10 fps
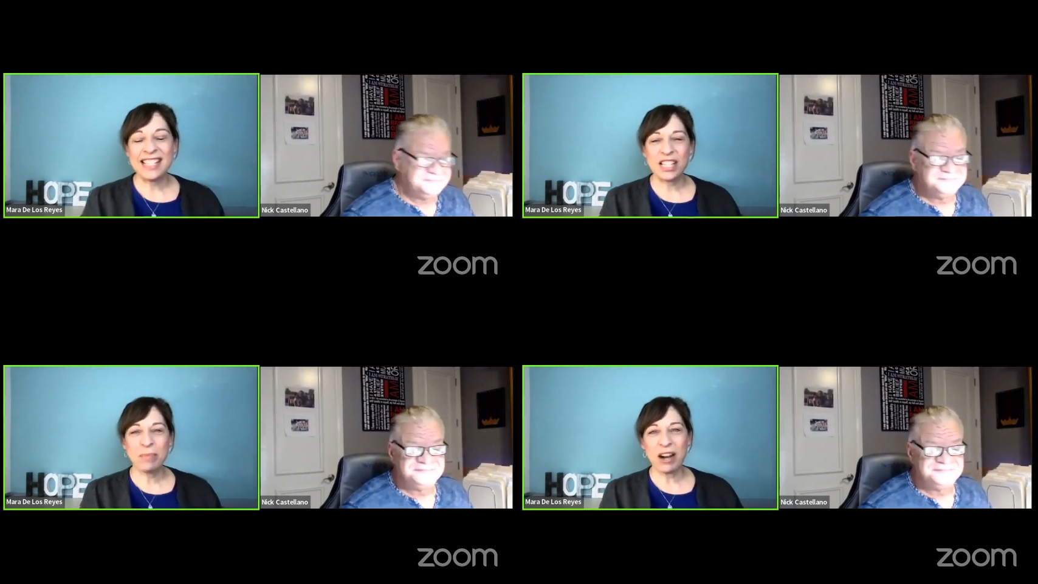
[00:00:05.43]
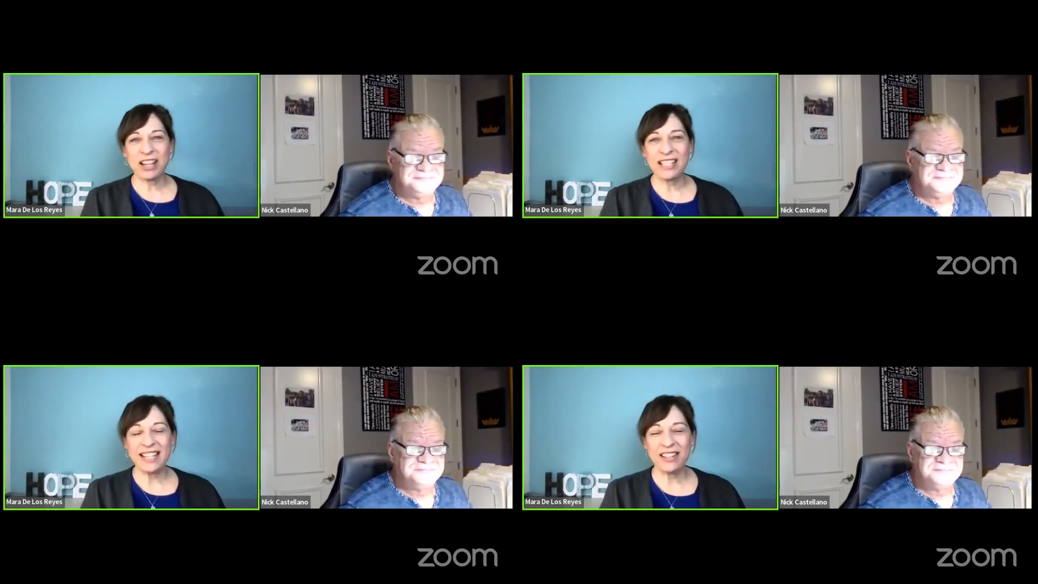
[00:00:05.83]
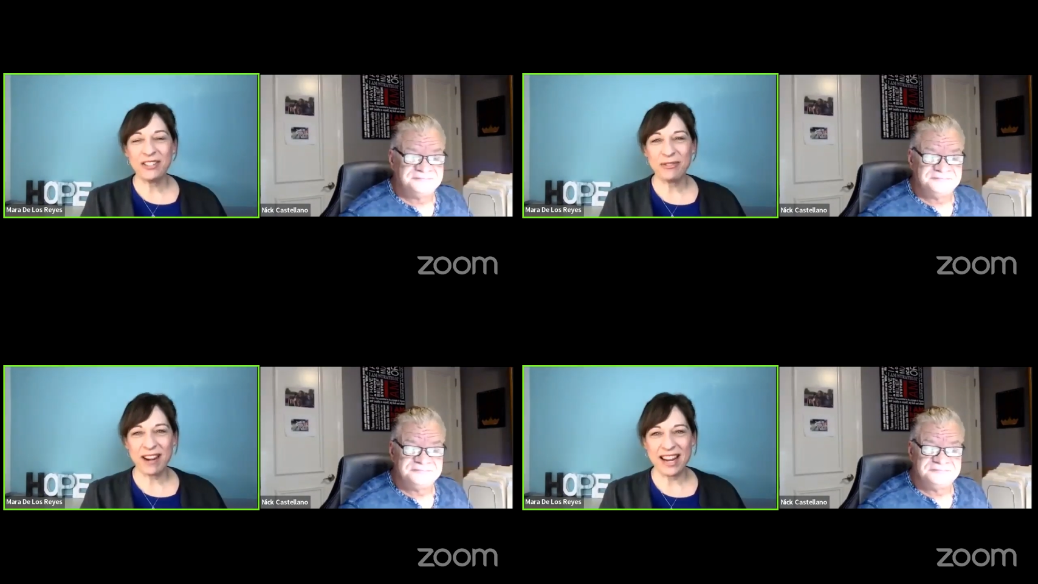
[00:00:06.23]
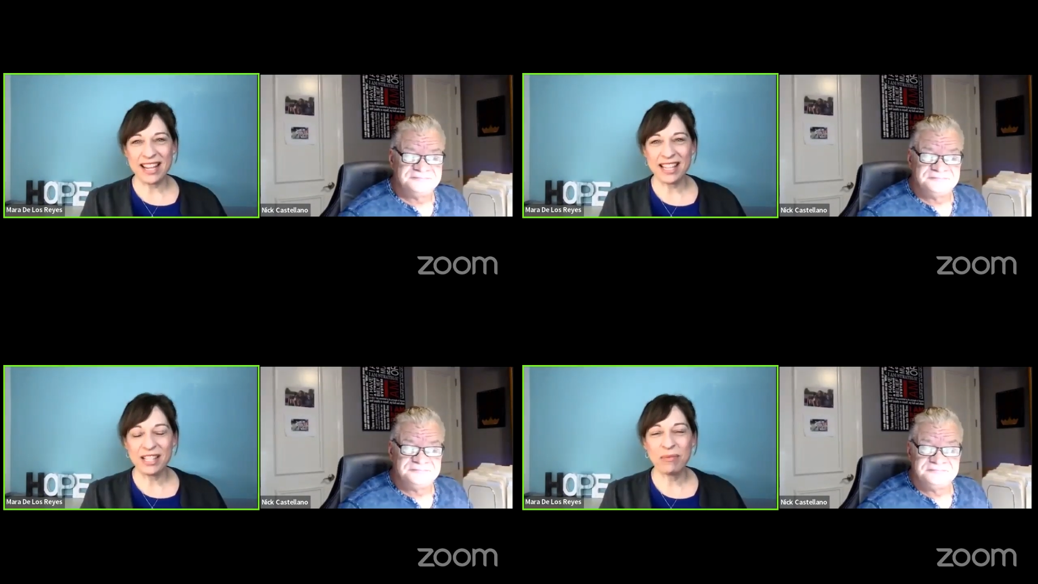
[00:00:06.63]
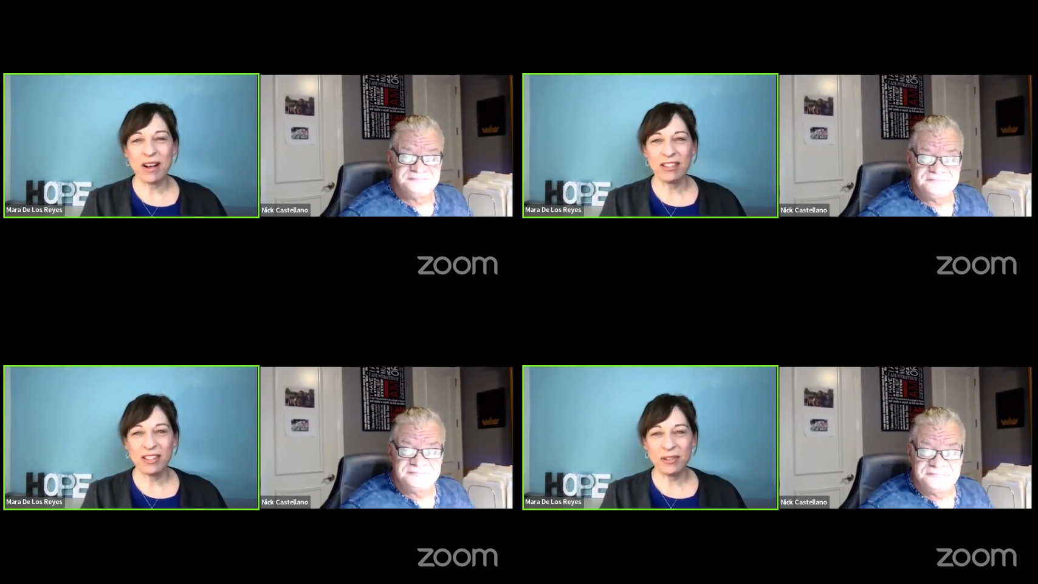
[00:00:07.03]
Speaker 1: is Mara De Los Reyes.
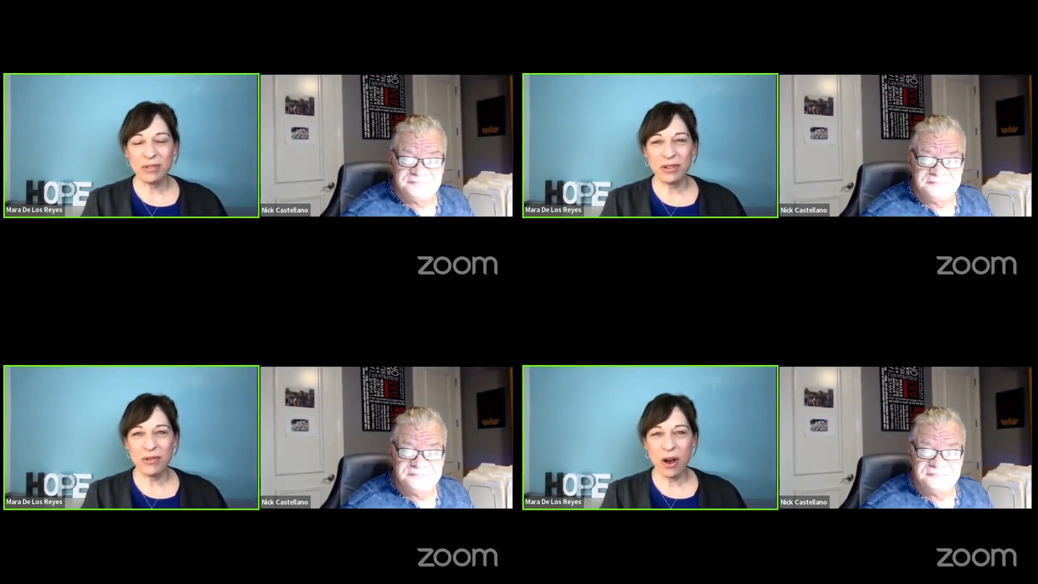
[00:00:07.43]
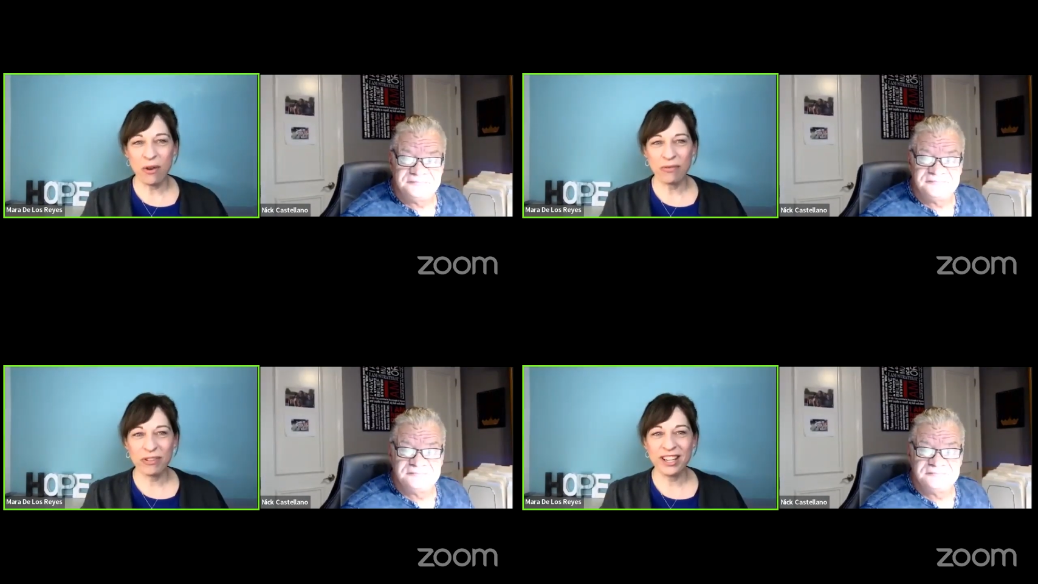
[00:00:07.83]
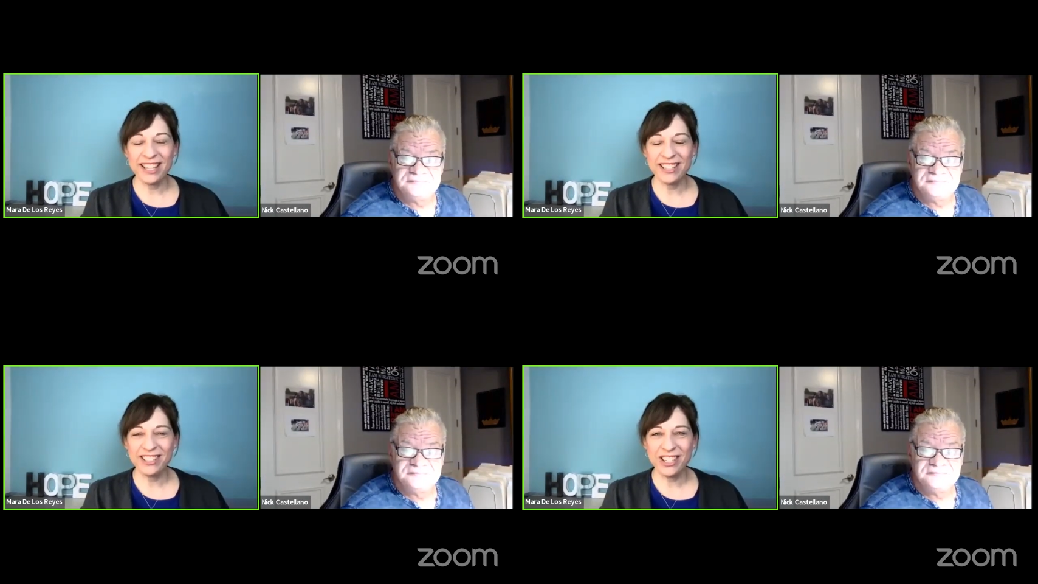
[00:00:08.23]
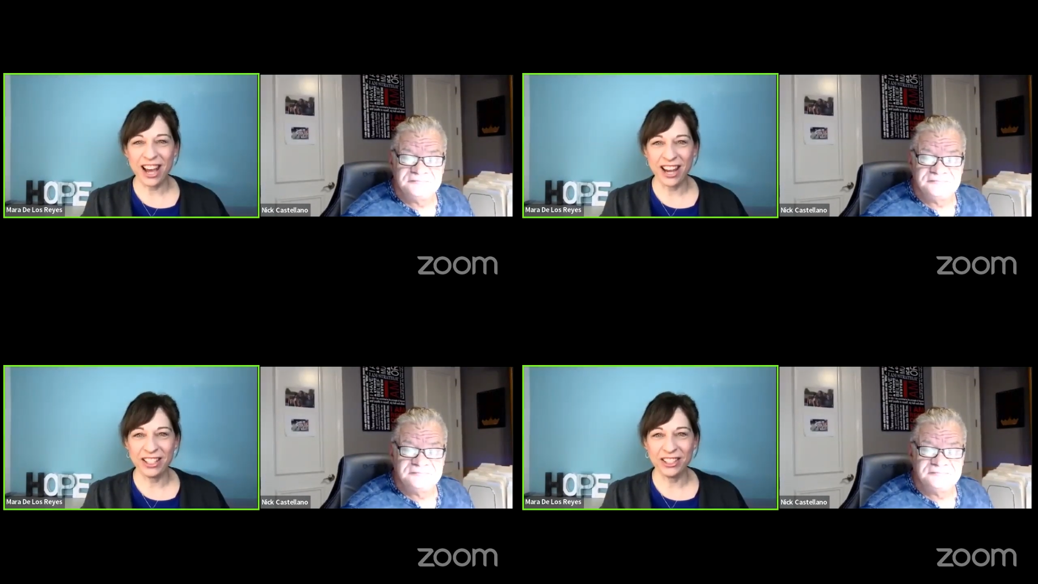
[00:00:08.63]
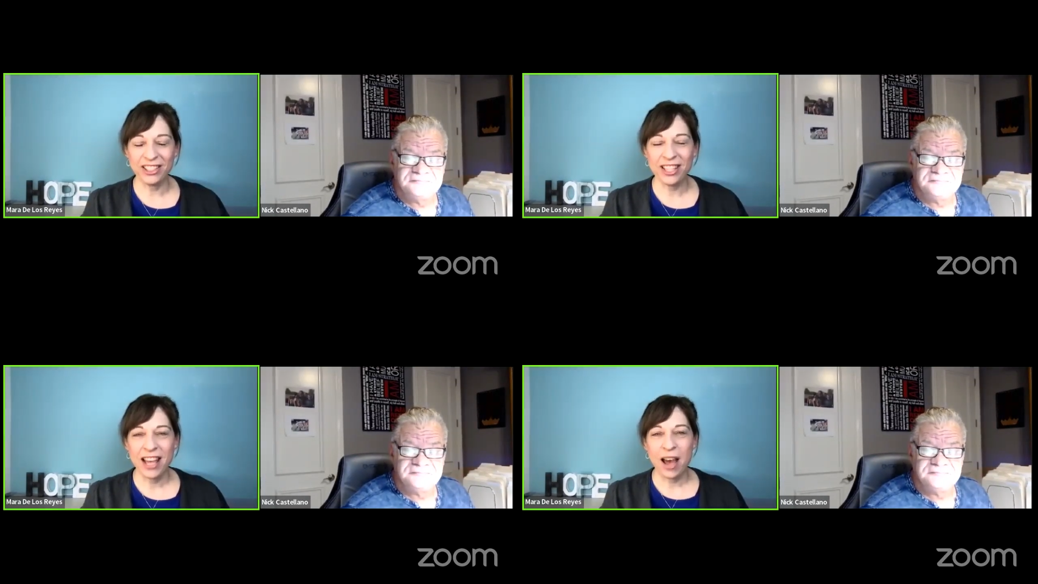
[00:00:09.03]
Welcome to Hope for a Healed Child.
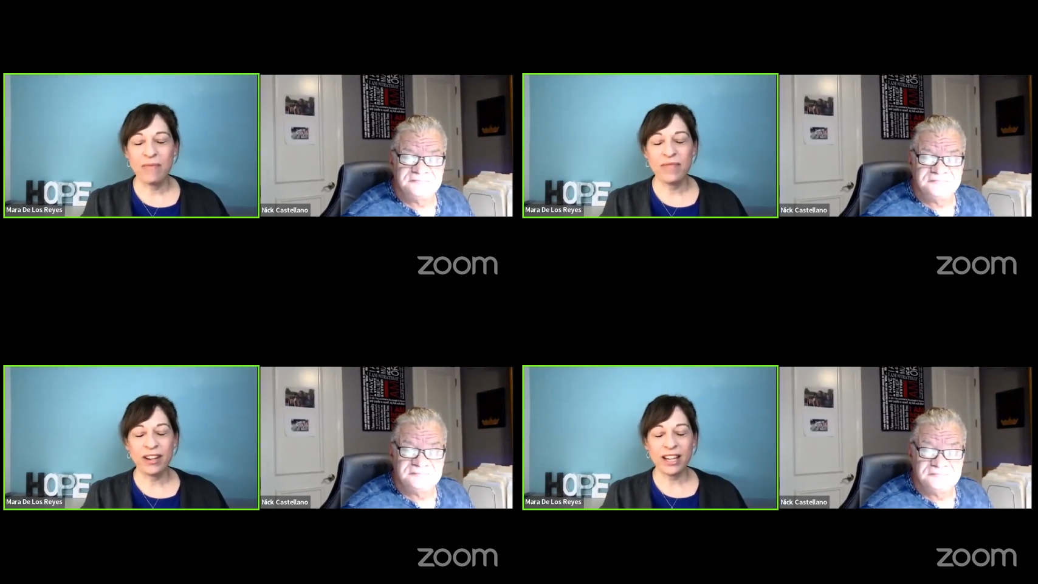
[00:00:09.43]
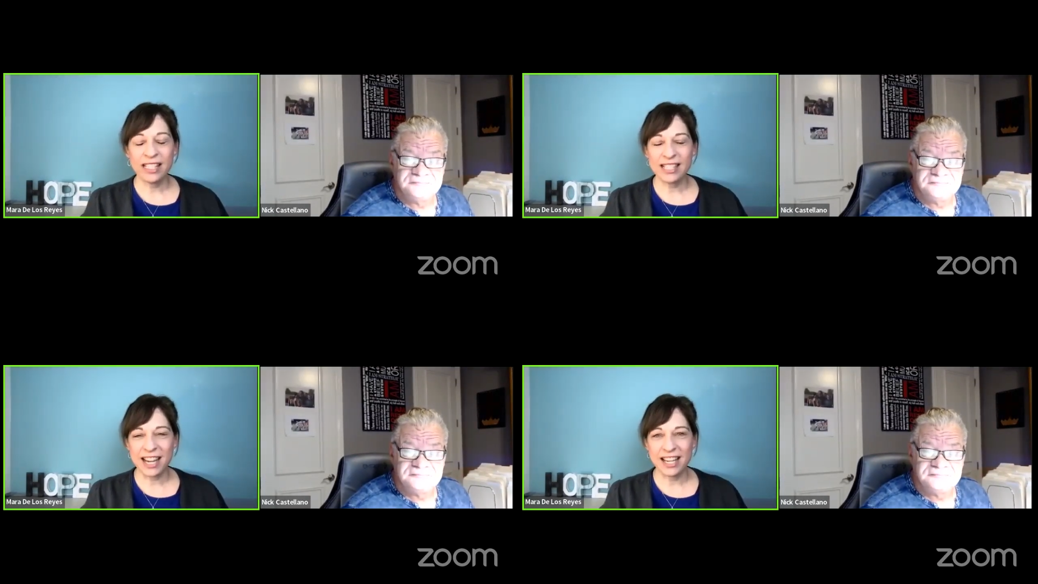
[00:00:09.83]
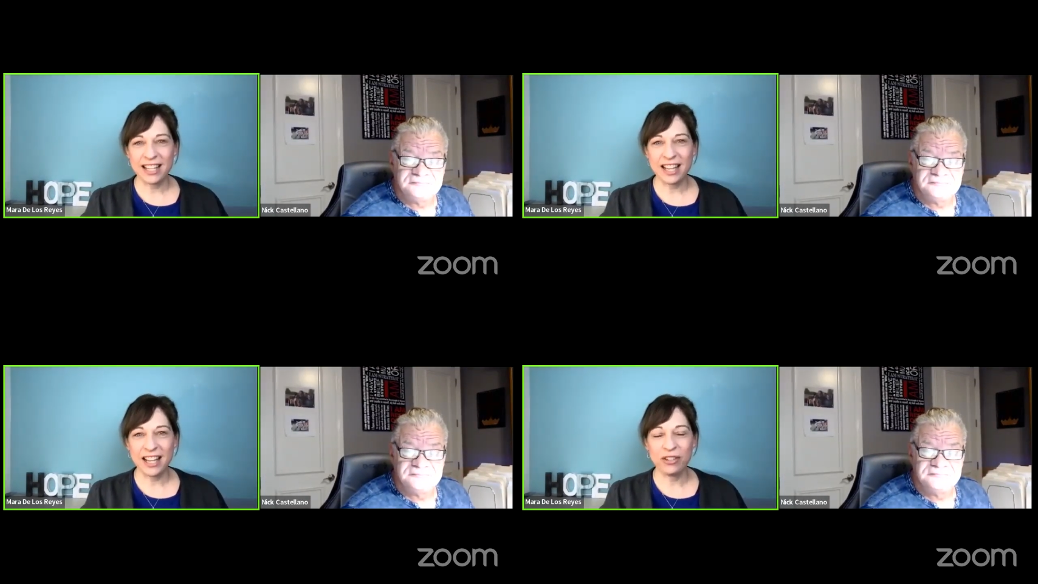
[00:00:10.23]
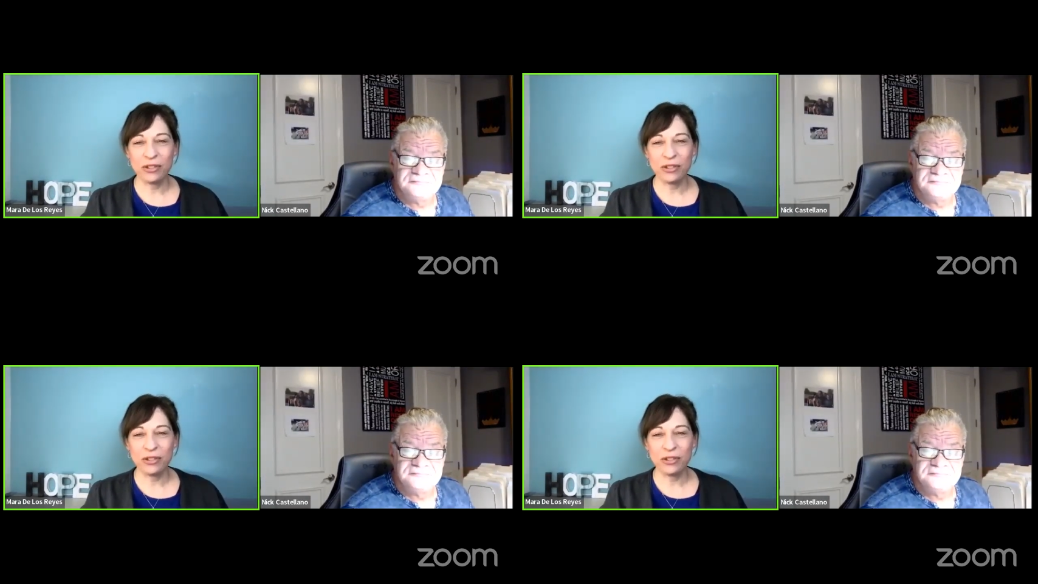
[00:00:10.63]
I'm very excited that you